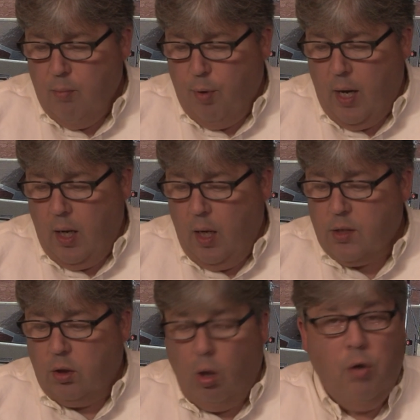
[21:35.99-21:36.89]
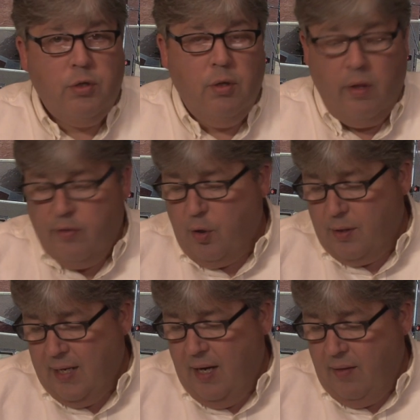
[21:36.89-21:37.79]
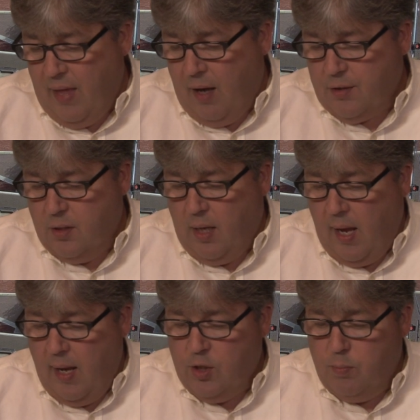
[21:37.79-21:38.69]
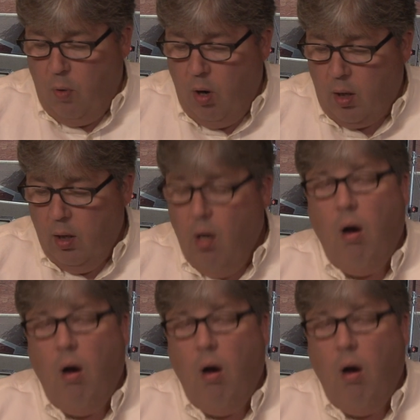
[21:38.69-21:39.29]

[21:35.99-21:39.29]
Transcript: bringing us close to the 13,000 case mark.